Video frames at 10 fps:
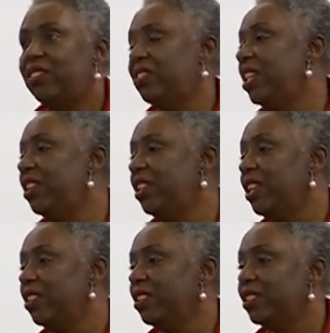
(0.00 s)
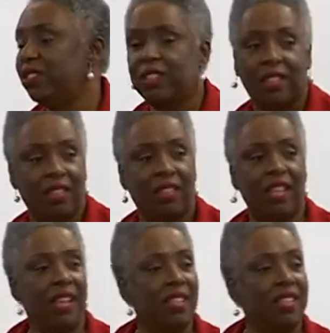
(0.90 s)
10 years,
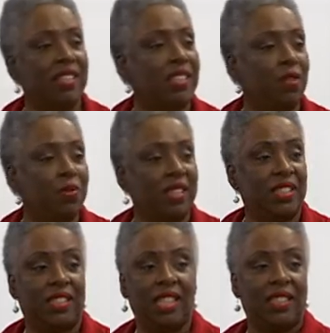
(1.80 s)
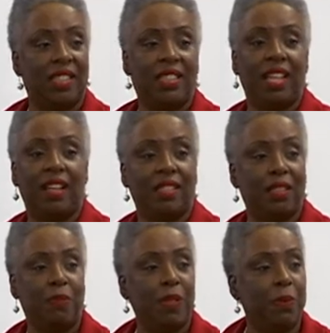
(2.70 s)
in the, it was
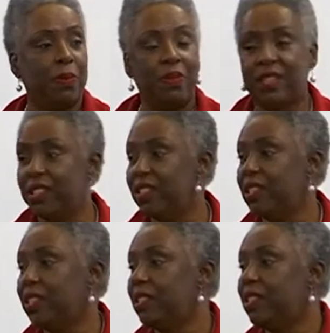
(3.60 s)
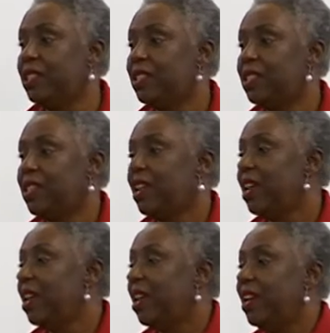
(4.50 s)
60,000 people in the 60s.
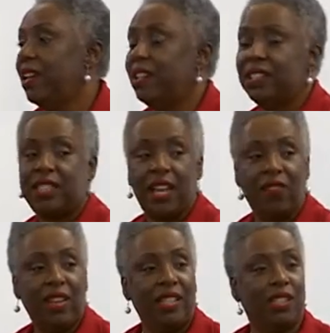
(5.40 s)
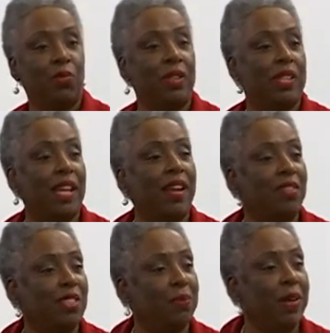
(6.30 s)
In the 70s, it went
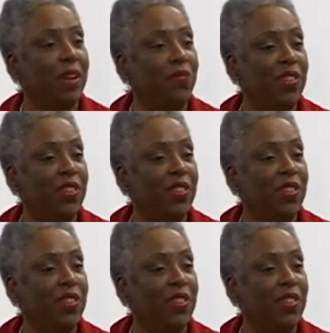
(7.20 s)
down to about